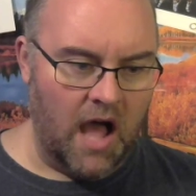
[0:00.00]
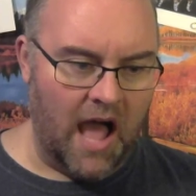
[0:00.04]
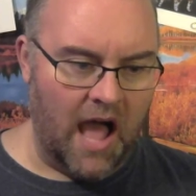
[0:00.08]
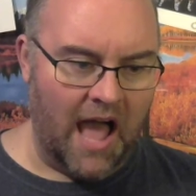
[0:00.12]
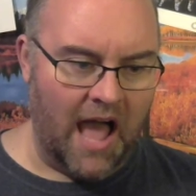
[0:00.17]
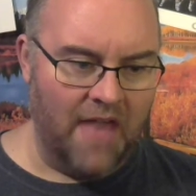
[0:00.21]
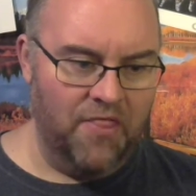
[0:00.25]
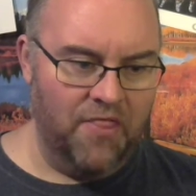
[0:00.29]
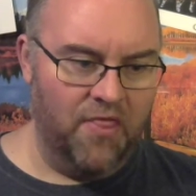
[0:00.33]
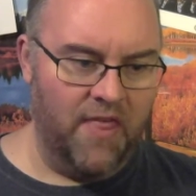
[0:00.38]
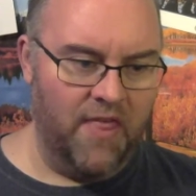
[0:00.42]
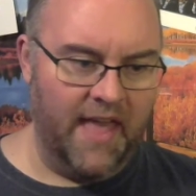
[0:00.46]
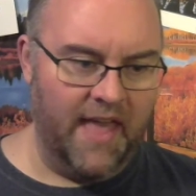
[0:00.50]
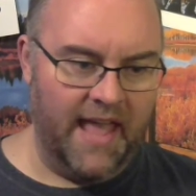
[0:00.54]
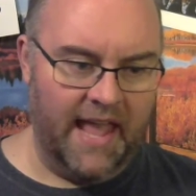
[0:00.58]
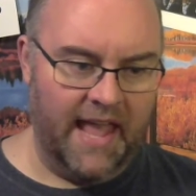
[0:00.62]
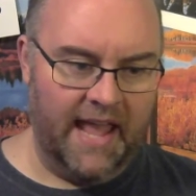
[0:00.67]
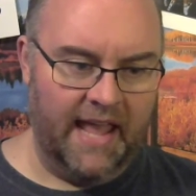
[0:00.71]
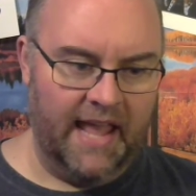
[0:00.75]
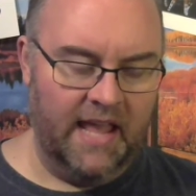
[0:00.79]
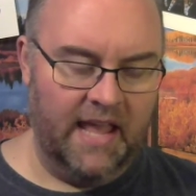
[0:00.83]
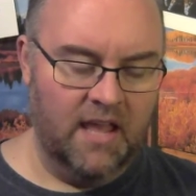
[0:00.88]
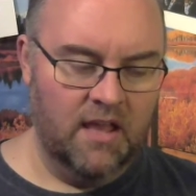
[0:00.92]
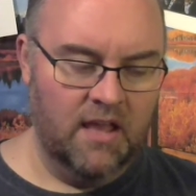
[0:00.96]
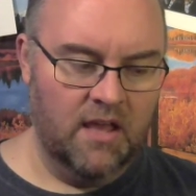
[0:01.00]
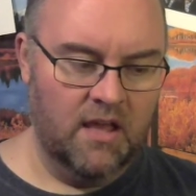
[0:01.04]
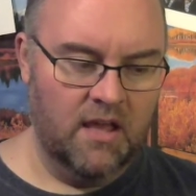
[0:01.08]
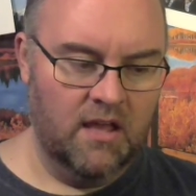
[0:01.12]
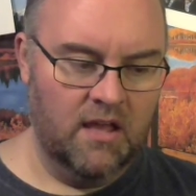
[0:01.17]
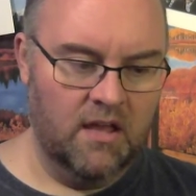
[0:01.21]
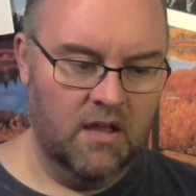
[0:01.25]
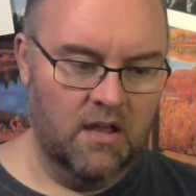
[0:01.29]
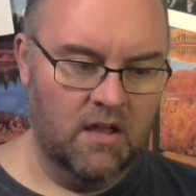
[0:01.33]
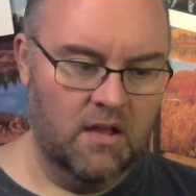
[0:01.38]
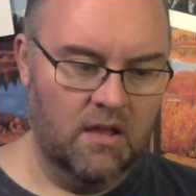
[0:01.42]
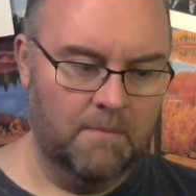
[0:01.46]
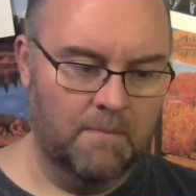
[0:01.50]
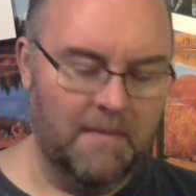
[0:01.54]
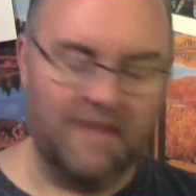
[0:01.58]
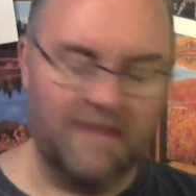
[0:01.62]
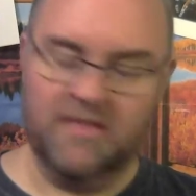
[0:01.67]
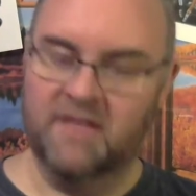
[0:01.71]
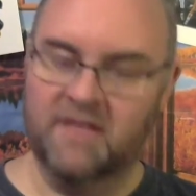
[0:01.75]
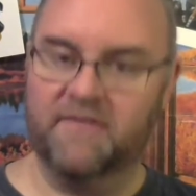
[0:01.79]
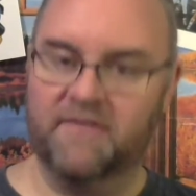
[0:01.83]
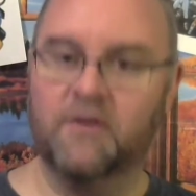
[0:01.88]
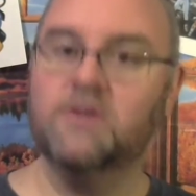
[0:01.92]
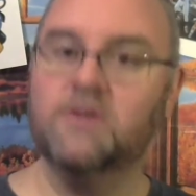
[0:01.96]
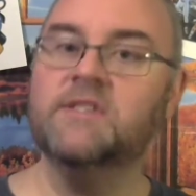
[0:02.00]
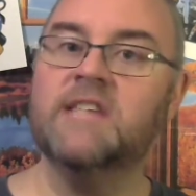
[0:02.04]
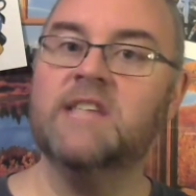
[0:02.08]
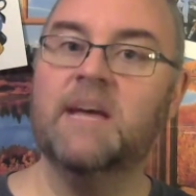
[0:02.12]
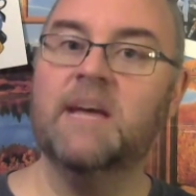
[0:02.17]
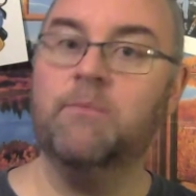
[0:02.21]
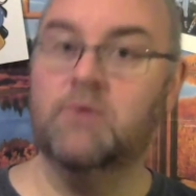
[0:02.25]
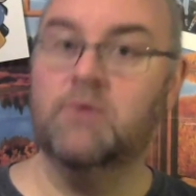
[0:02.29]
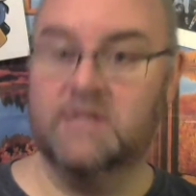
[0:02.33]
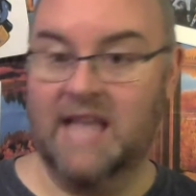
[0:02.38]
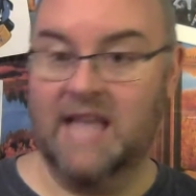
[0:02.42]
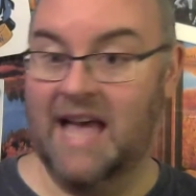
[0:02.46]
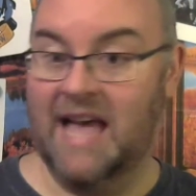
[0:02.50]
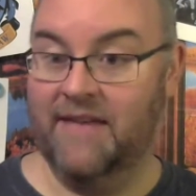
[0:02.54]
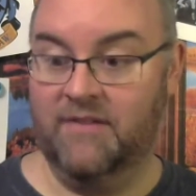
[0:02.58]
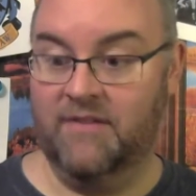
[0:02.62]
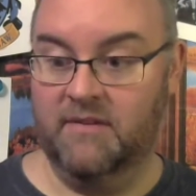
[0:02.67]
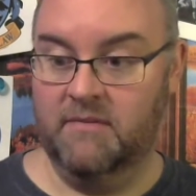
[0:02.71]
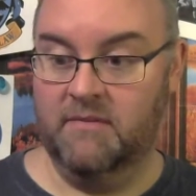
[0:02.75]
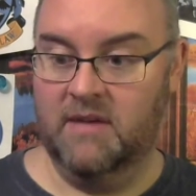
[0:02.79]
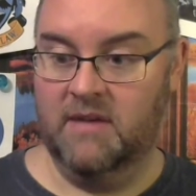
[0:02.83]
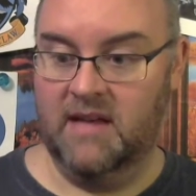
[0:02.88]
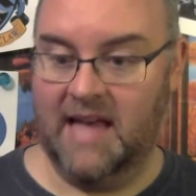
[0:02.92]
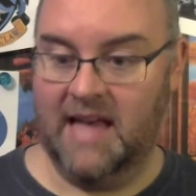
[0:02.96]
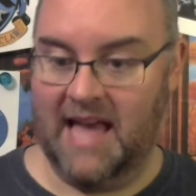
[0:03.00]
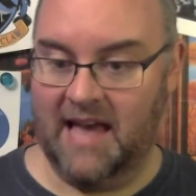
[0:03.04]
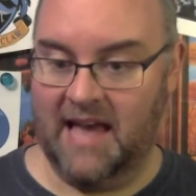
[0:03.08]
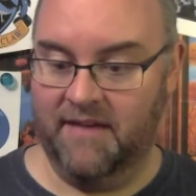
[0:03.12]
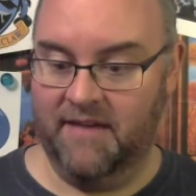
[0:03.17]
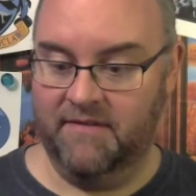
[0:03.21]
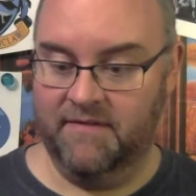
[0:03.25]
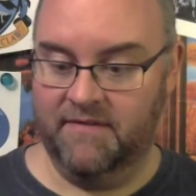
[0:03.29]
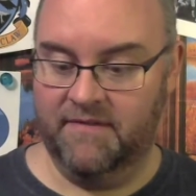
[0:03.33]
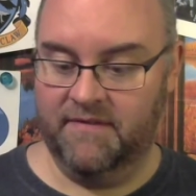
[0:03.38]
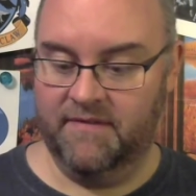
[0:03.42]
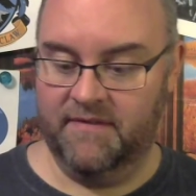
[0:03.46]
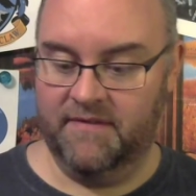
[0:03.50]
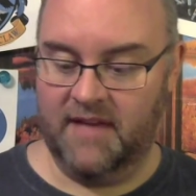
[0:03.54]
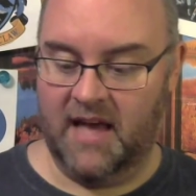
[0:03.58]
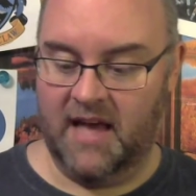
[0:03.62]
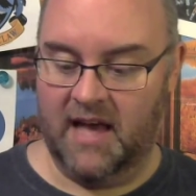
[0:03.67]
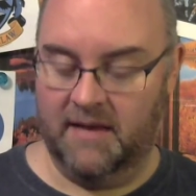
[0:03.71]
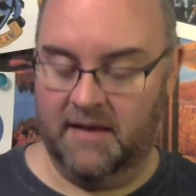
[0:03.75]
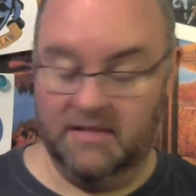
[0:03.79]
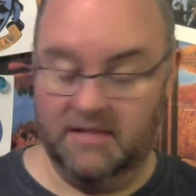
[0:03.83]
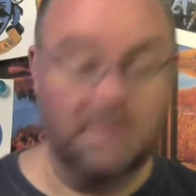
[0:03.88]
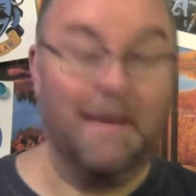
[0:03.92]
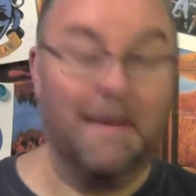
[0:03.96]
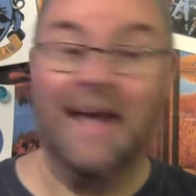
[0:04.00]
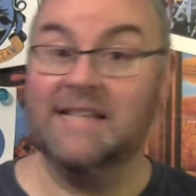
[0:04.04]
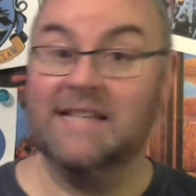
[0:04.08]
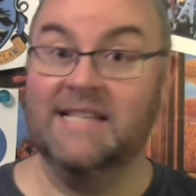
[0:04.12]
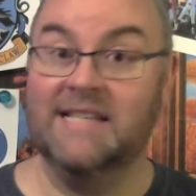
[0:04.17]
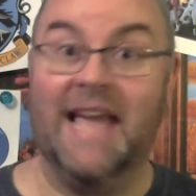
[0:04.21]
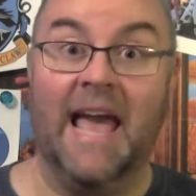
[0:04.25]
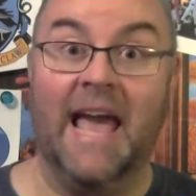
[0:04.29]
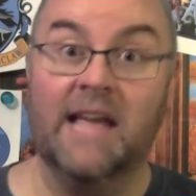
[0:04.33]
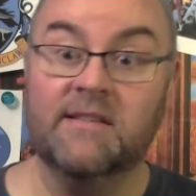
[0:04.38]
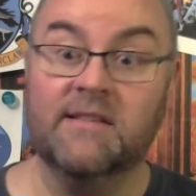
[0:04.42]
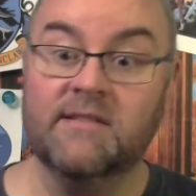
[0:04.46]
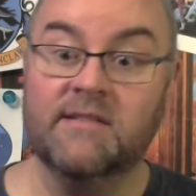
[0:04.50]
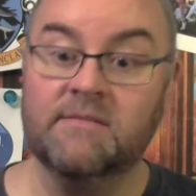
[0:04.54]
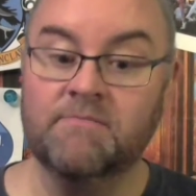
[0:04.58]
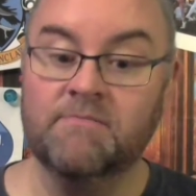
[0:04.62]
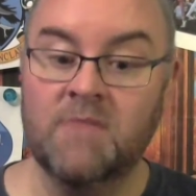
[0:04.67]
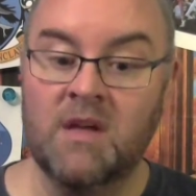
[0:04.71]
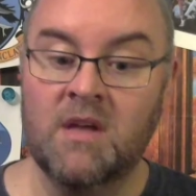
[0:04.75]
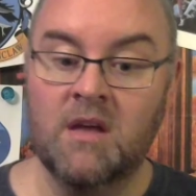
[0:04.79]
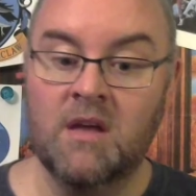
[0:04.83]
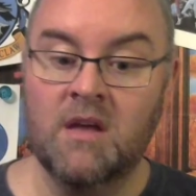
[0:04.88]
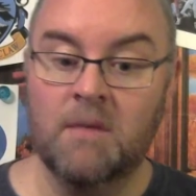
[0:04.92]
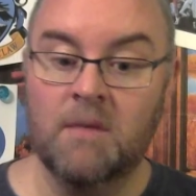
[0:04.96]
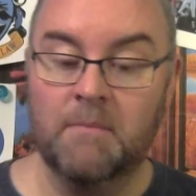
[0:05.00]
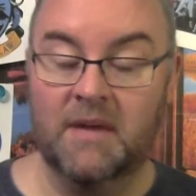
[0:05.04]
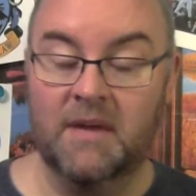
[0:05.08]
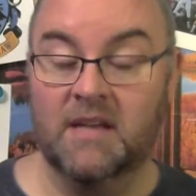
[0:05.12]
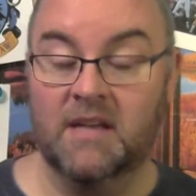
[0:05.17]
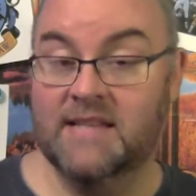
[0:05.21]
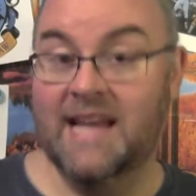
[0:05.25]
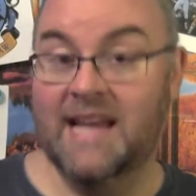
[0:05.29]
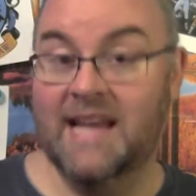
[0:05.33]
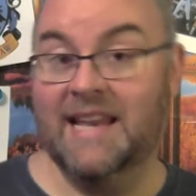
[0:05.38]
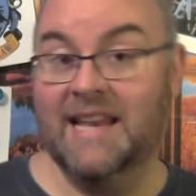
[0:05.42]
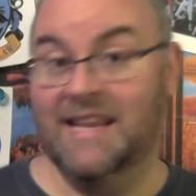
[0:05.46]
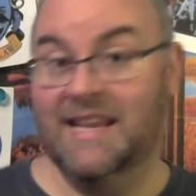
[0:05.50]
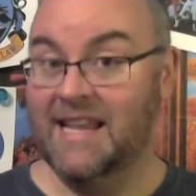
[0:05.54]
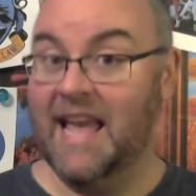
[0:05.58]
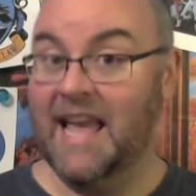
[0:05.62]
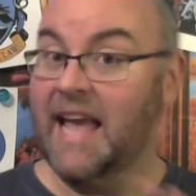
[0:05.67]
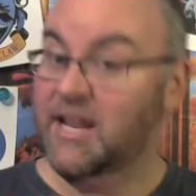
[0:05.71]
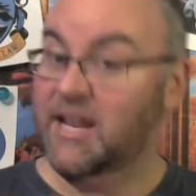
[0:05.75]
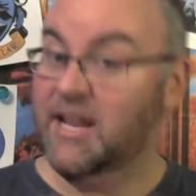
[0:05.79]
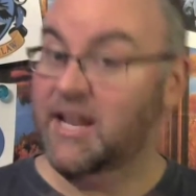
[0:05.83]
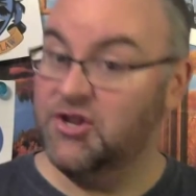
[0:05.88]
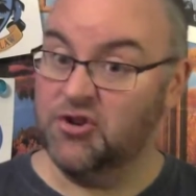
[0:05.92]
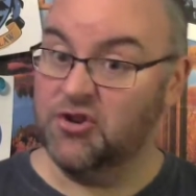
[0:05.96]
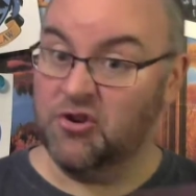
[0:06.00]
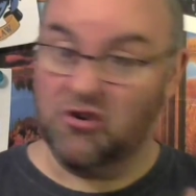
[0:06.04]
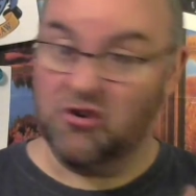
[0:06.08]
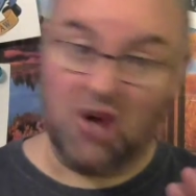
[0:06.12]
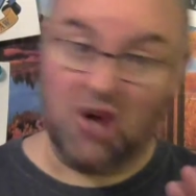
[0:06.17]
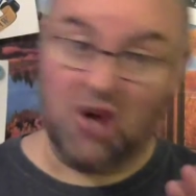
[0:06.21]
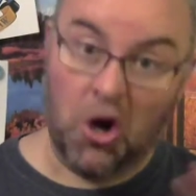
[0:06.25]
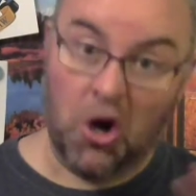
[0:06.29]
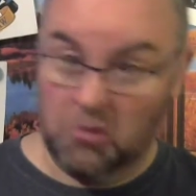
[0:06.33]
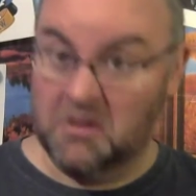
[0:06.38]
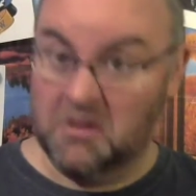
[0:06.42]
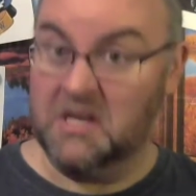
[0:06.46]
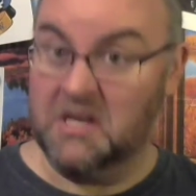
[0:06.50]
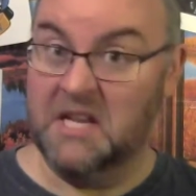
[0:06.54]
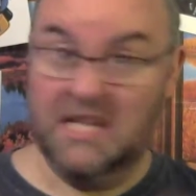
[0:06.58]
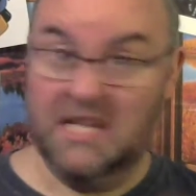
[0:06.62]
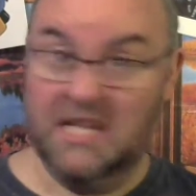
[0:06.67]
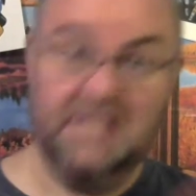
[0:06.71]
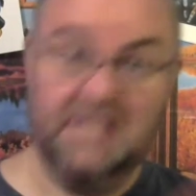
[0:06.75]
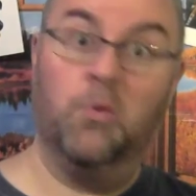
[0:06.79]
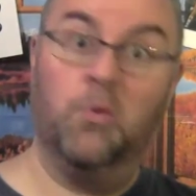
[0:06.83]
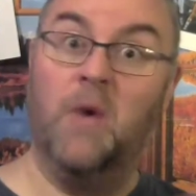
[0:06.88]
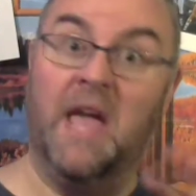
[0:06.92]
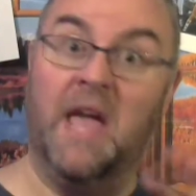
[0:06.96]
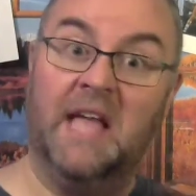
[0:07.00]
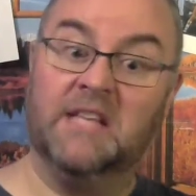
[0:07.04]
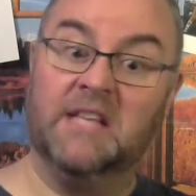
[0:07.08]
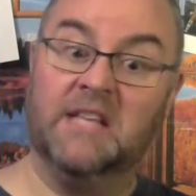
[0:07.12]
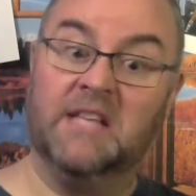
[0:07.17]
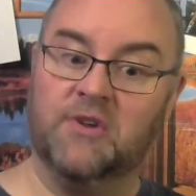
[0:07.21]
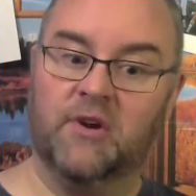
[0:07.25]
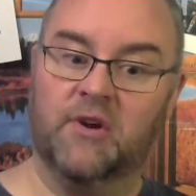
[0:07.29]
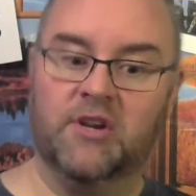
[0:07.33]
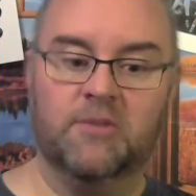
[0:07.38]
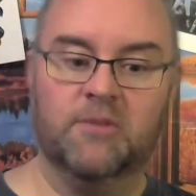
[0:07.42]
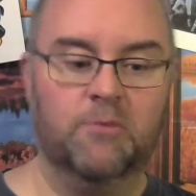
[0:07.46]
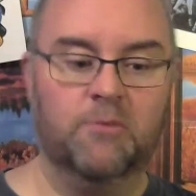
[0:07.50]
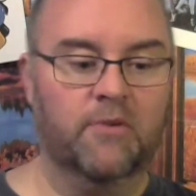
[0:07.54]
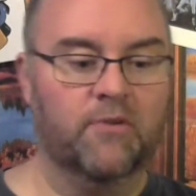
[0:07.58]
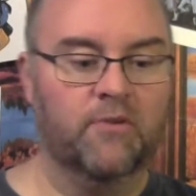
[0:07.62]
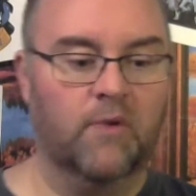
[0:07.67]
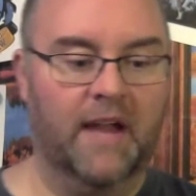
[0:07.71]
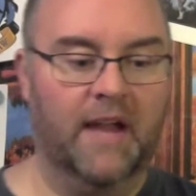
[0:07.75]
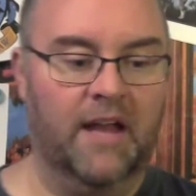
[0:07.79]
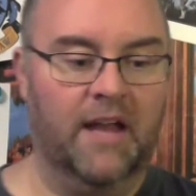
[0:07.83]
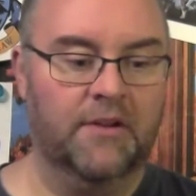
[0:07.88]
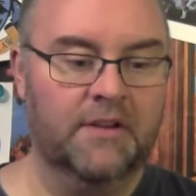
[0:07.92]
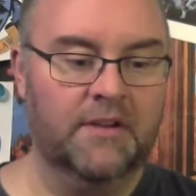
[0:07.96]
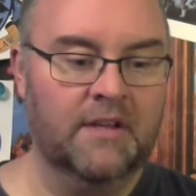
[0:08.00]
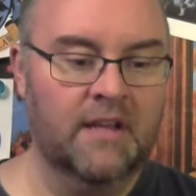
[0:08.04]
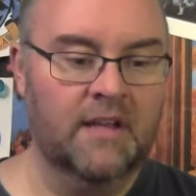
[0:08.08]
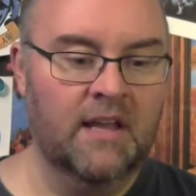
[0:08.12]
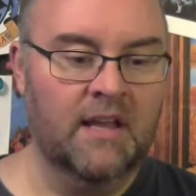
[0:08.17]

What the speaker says: The first step was to to pass gas, because that indicates your colon is awake and starting to move around.